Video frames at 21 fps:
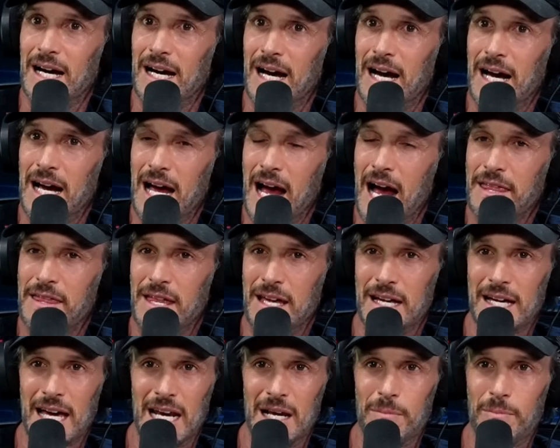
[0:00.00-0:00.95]
I
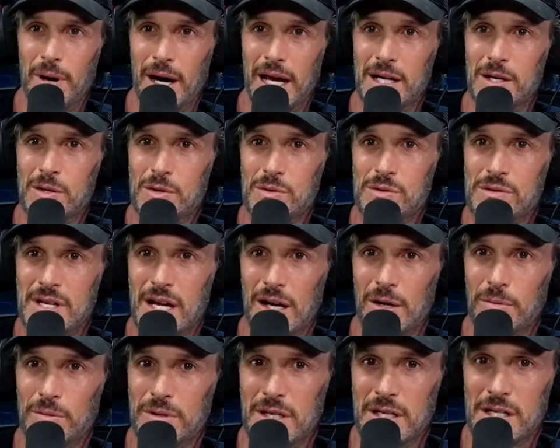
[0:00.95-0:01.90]
think anybody who's
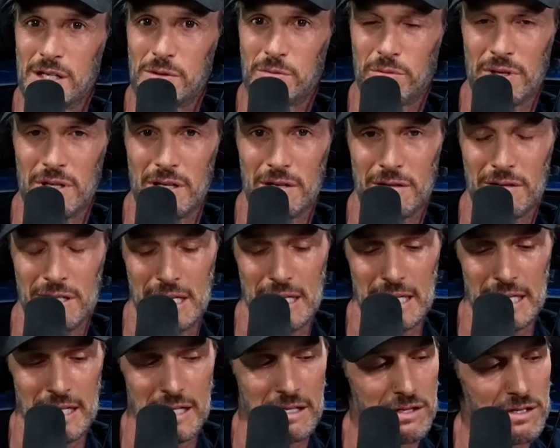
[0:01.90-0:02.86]
dealt with this with their
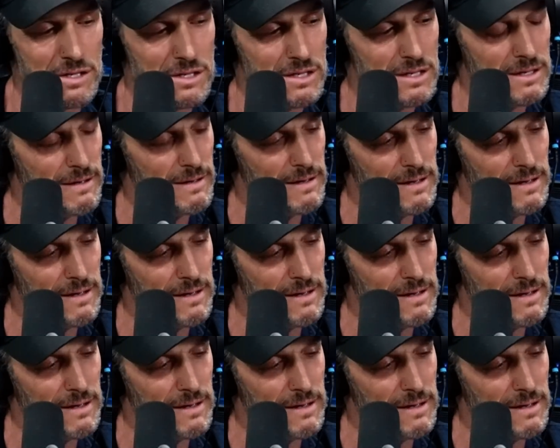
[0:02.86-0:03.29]
kids,